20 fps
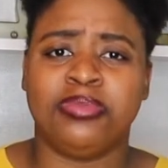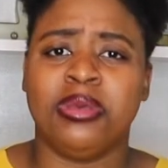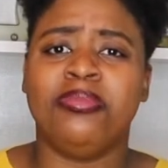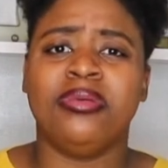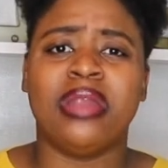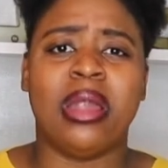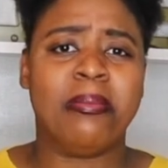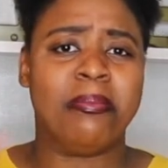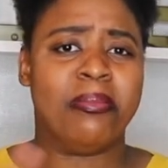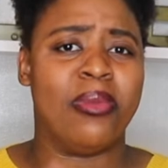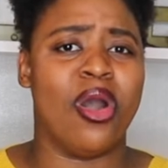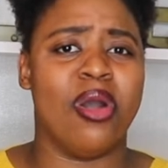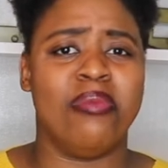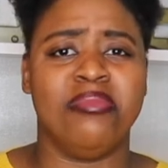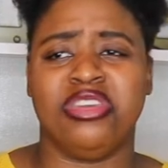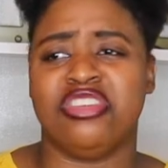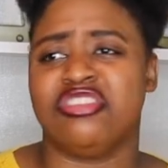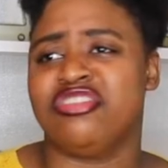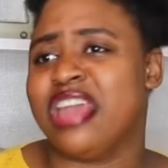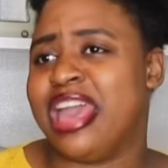People are
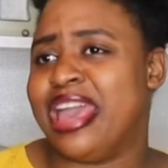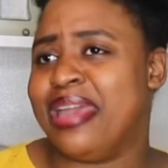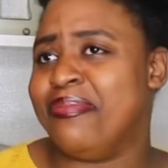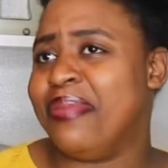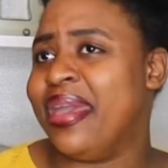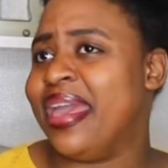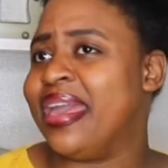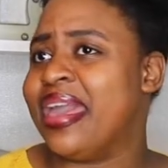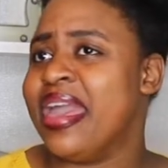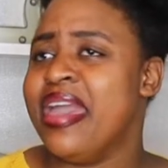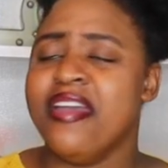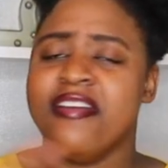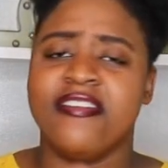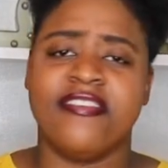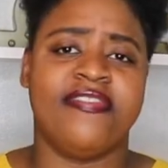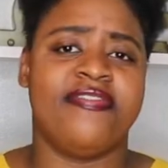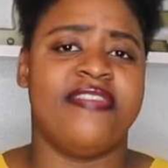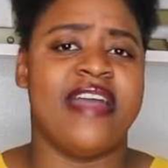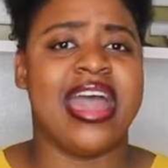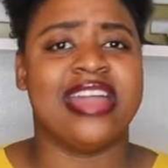mommy shaming,
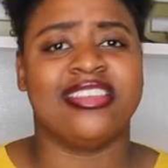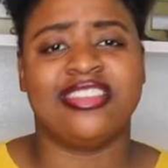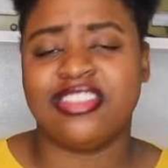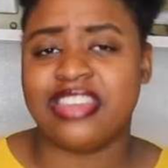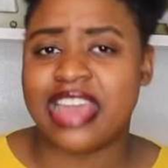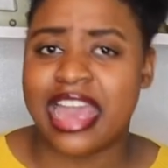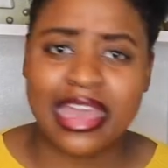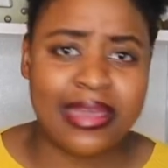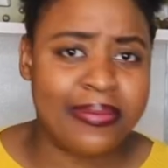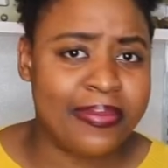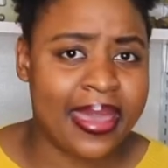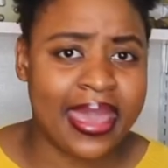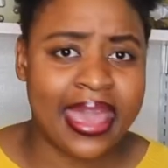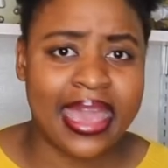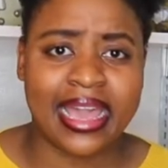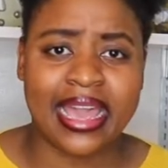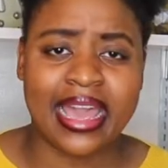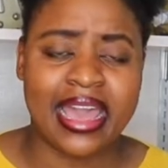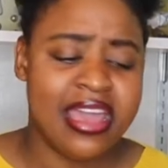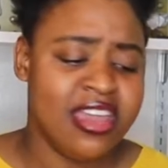fat
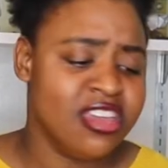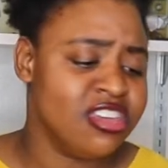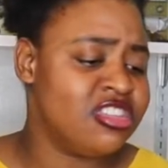shaming,